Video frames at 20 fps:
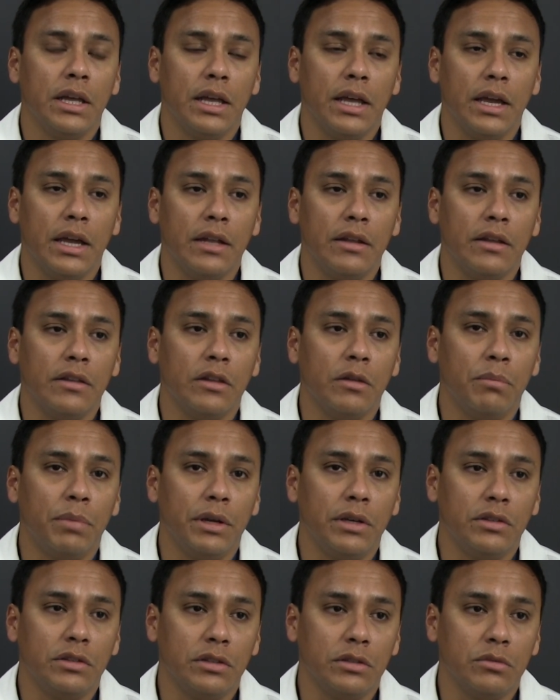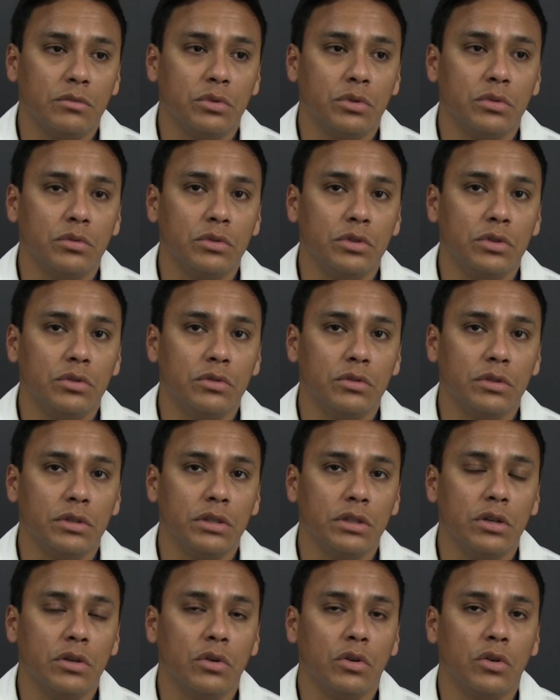and then the patient will usually
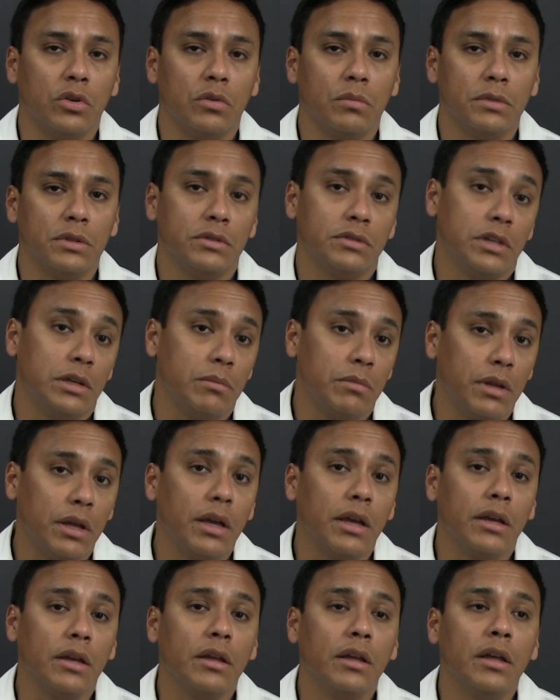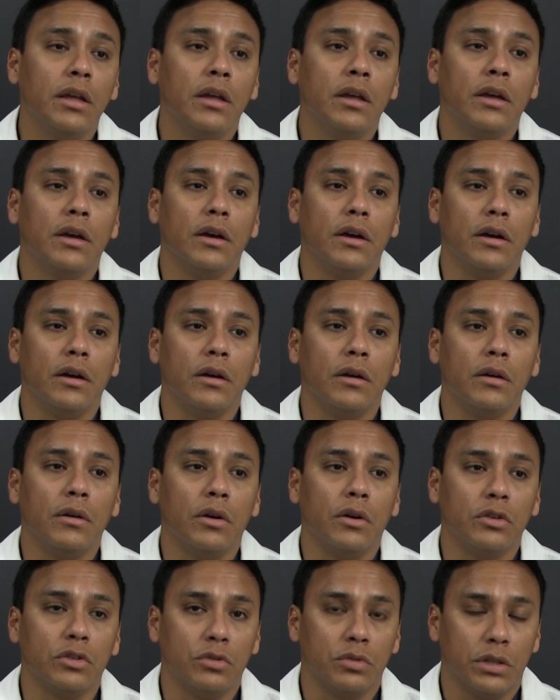go home the same day
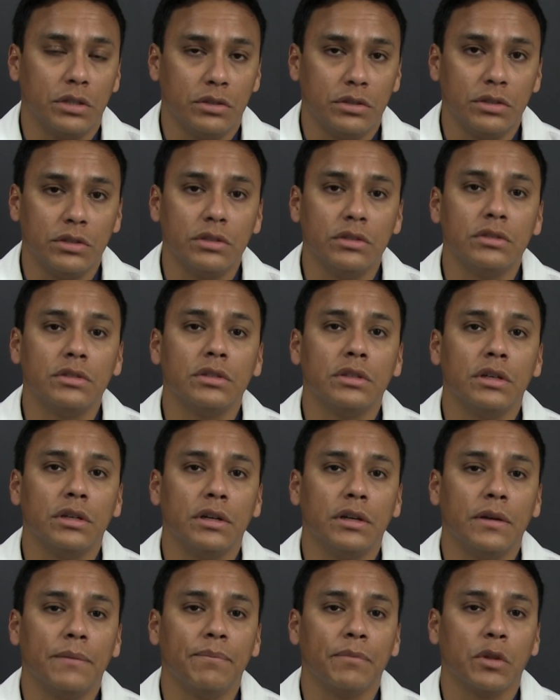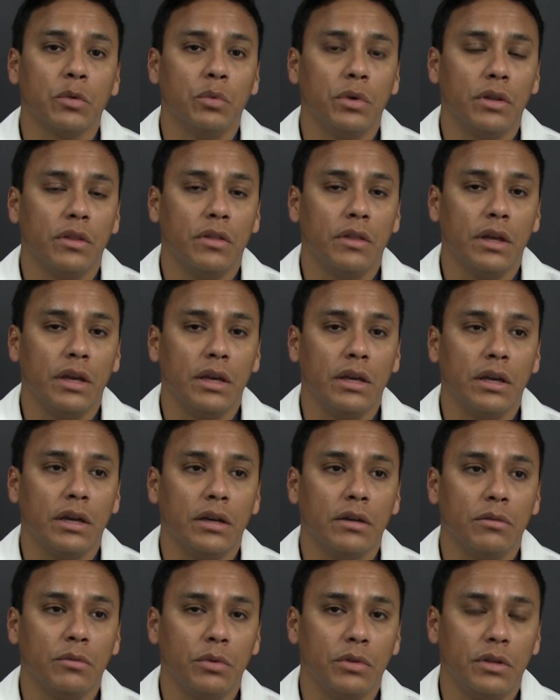on crutches with
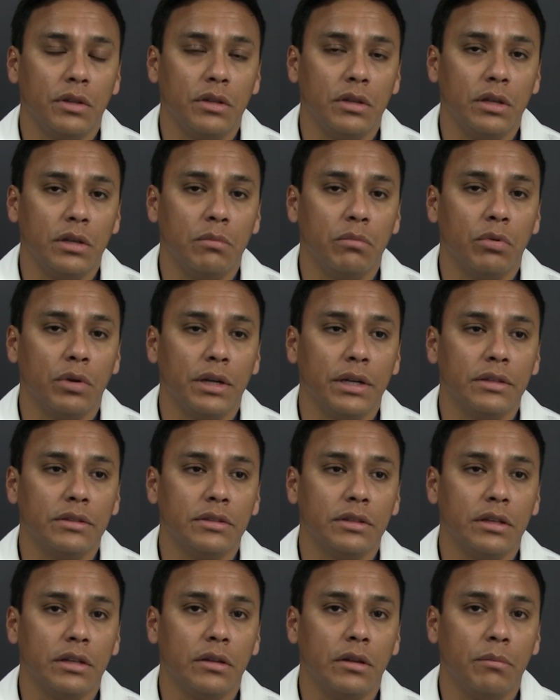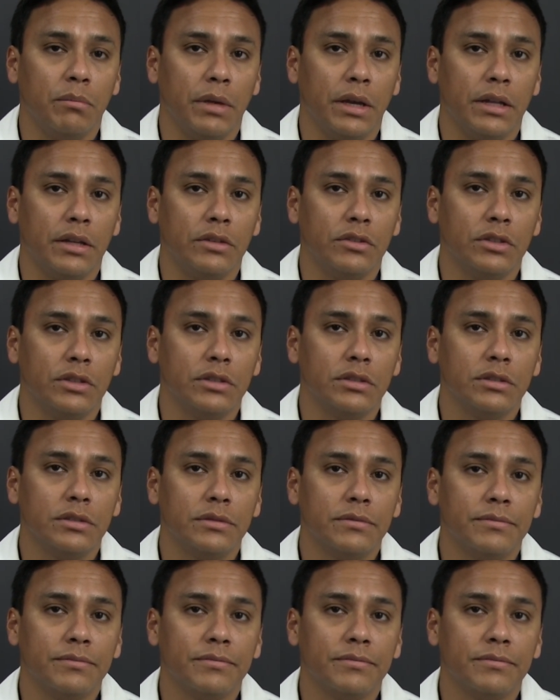a knee brace and bandages.